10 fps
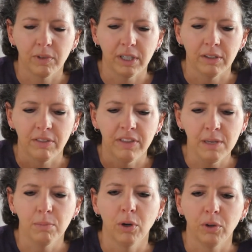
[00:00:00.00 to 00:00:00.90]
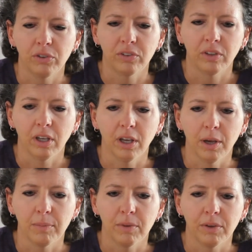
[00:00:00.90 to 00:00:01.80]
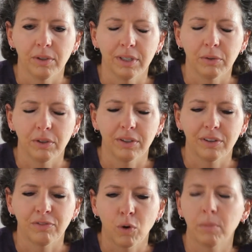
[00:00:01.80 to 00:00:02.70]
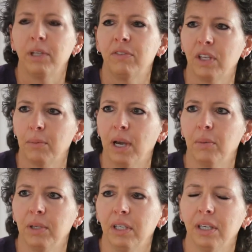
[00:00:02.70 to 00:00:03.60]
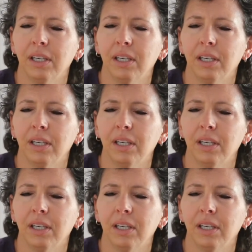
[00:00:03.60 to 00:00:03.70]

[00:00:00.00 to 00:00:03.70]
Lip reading: the most formative thing about me,